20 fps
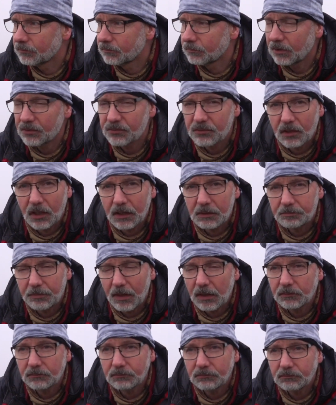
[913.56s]
Press the like
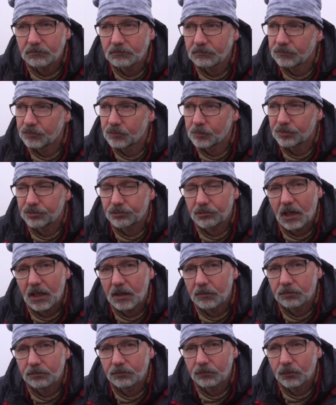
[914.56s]
button,
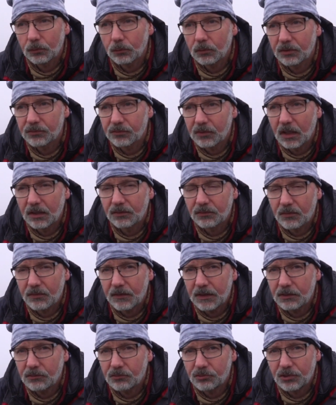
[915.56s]
subscribe, all those kinds of
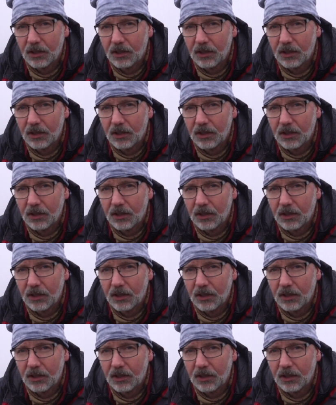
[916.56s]
things.